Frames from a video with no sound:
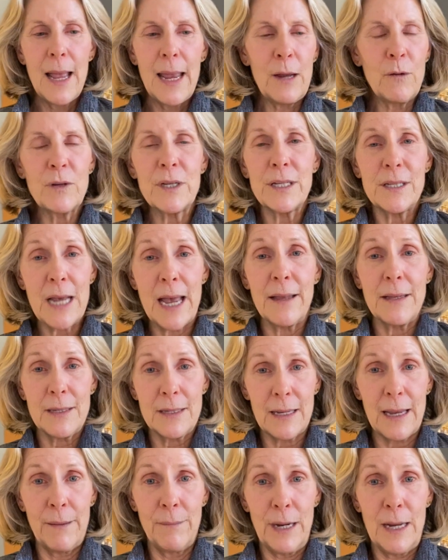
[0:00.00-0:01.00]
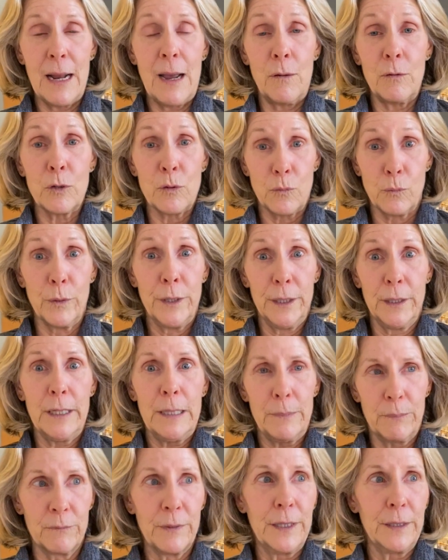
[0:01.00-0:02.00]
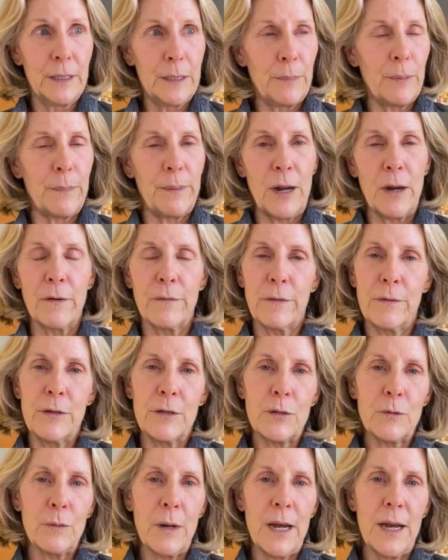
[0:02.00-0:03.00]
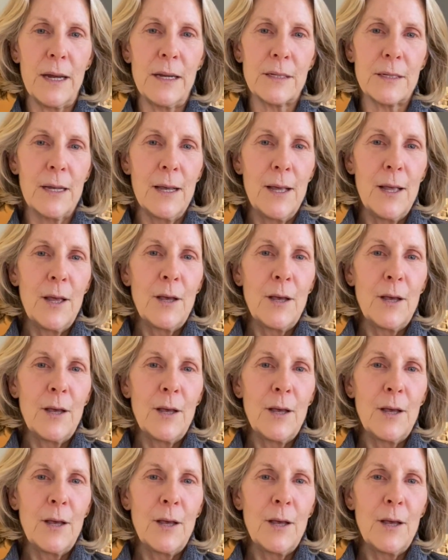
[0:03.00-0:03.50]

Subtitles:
It was intense. I mean, I was really prepared for this race.